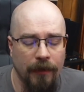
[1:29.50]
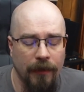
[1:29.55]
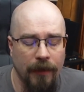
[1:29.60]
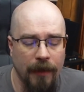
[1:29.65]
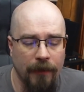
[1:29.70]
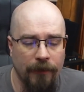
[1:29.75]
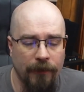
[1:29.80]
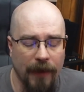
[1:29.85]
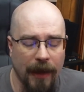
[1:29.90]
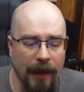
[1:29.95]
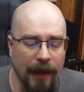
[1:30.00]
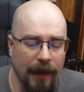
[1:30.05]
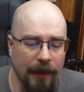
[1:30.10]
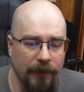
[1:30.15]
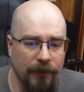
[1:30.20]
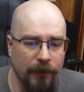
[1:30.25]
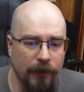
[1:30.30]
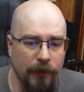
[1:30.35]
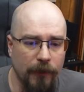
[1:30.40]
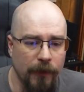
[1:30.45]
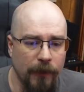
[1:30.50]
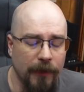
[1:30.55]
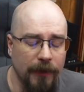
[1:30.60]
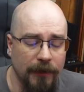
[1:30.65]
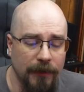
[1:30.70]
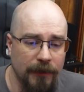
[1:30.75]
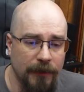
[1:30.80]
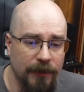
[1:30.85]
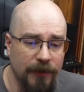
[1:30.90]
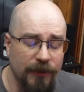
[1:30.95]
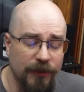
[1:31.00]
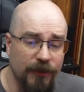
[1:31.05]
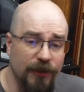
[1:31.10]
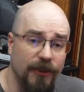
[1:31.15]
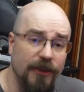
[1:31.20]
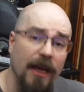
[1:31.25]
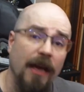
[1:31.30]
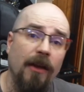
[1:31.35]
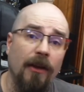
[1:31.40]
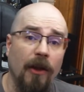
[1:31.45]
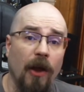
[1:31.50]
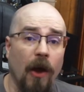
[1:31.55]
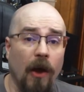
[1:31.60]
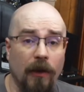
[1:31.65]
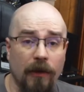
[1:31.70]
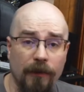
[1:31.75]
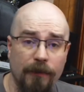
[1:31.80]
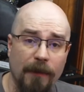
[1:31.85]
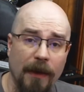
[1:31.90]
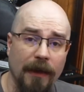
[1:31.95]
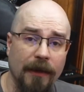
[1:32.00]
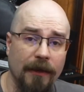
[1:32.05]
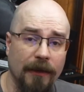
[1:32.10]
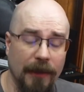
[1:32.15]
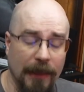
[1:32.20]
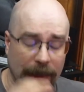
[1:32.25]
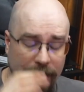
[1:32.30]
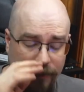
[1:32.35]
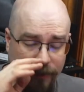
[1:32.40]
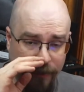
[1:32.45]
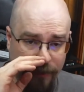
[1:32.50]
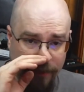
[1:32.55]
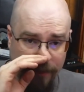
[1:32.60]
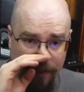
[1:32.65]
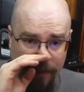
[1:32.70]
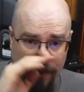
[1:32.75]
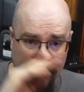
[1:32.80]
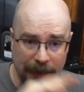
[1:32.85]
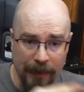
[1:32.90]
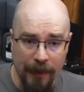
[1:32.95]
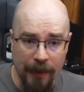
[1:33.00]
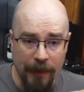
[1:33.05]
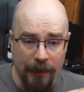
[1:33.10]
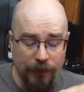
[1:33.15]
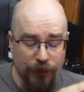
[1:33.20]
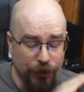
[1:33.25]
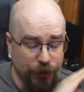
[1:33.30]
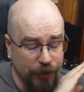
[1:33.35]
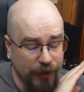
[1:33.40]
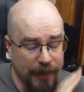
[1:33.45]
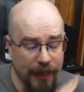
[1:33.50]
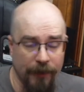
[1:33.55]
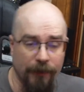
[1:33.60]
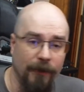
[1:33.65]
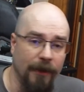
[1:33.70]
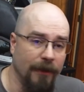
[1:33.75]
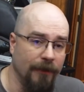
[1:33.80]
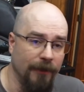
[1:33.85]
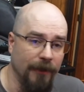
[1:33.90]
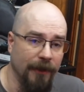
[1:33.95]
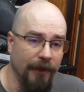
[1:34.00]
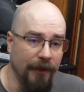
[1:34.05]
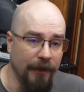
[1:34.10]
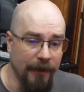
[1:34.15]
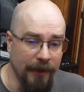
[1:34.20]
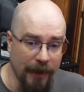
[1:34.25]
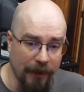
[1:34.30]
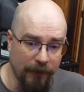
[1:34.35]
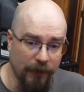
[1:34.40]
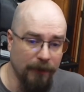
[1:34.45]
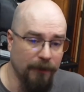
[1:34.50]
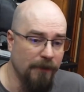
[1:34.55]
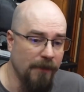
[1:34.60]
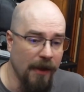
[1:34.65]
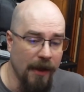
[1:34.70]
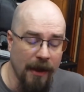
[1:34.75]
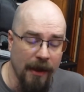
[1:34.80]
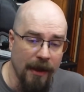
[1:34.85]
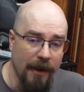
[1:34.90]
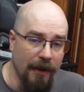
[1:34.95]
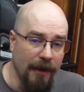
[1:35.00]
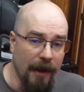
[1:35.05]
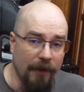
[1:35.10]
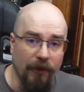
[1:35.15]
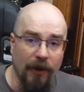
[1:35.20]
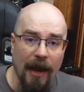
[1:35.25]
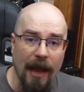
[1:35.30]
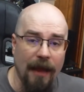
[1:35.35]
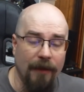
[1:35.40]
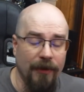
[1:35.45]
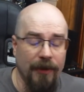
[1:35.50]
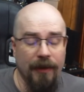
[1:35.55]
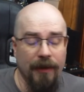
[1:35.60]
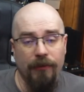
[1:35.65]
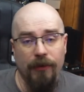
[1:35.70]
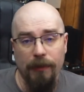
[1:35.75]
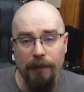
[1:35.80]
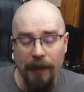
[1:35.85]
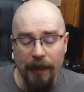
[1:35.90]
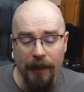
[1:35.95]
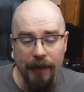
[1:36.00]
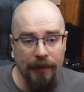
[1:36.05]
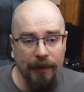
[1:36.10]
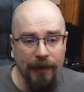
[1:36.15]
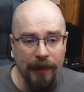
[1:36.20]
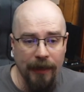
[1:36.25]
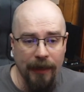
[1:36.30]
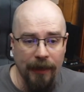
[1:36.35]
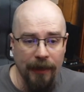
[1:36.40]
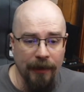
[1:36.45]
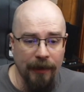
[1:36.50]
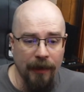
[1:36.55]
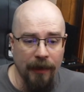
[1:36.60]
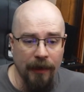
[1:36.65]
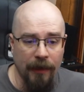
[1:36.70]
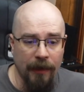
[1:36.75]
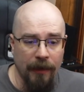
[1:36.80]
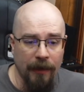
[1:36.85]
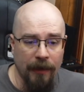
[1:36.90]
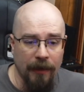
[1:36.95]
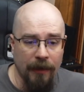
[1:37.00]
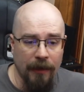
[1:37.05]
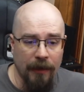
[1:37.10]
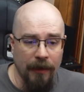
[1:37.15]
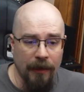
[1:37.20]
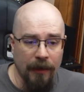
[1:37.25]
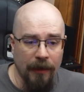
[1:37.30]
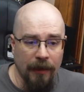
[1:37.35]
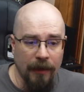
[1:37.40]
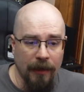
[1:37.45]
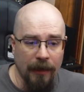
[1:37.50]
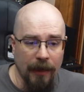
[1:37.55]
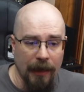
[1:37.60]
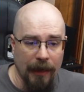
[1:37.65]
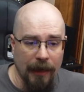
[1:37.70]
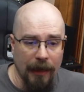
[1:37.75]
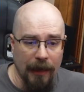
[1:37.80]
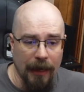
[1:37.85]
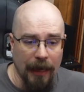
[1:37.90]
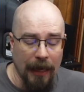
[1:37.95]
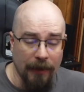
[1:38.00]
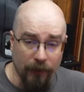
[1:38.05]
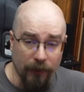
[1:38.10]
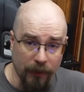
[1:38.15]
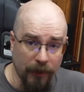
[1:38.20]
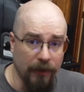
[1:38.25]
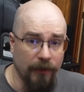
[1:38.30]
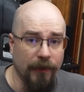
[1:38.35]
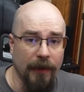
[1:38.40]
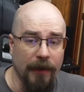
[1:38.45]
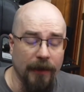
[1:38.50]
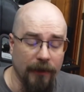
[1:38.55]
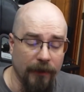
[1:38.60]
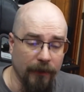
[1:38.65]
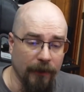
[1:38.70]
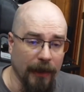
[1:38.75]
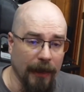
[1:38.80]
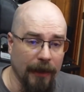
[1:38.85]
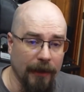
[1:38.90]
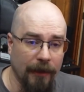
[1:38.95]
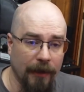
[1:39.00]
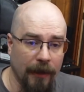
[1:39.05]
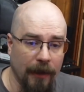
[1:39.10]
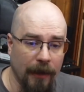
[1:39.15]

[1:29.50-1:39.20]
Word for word: if I had to sell all of my collection, just get rid of it and never, never have it, never play it again, I don't know if I could do that.